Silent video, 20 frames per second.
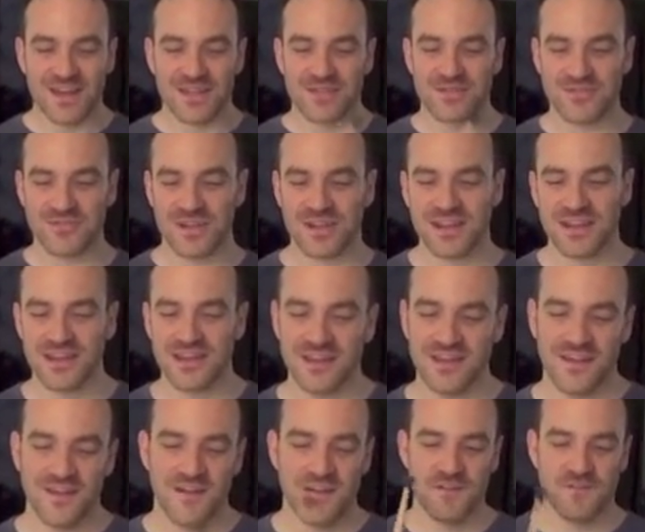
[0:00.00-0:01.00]
3,
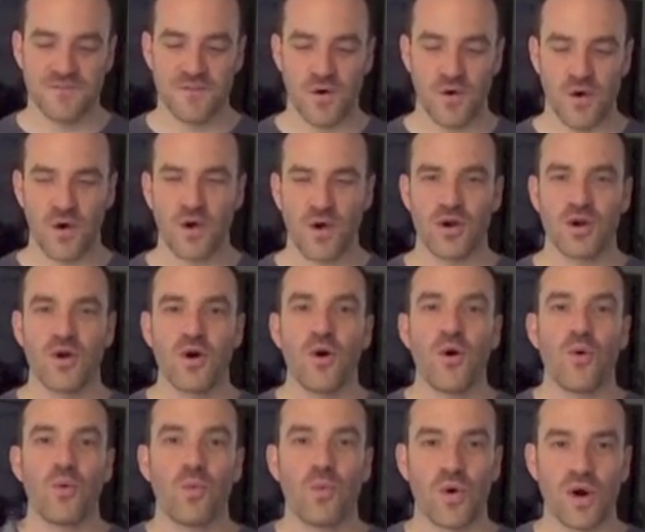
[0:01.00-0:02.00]
4.
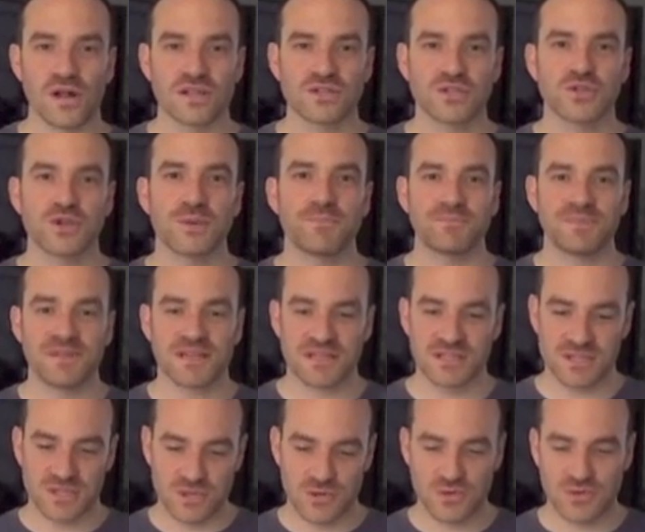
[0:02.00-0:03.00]
1
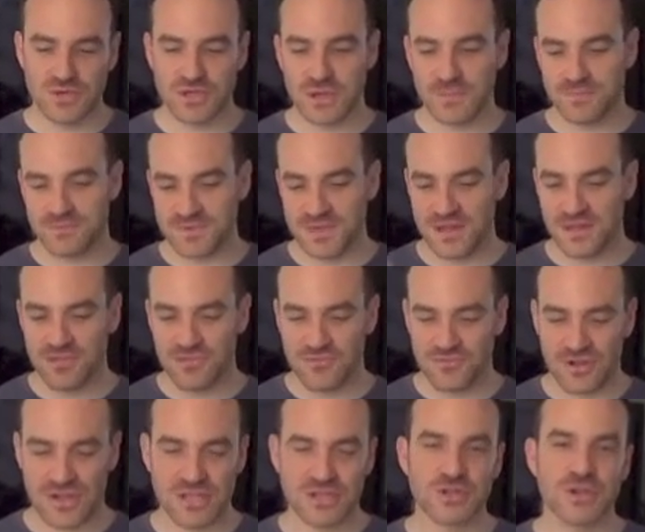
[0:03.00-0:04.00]
triplet, 2 triplet,
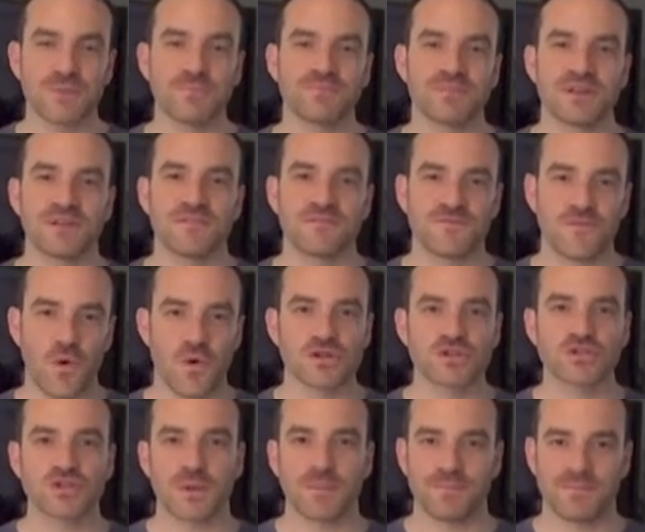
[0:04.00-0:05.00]
3 triplet, 4
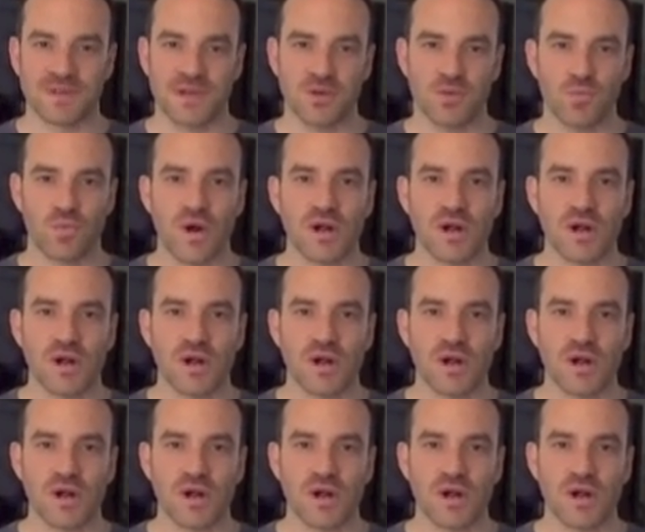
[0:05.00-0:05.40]
triplet.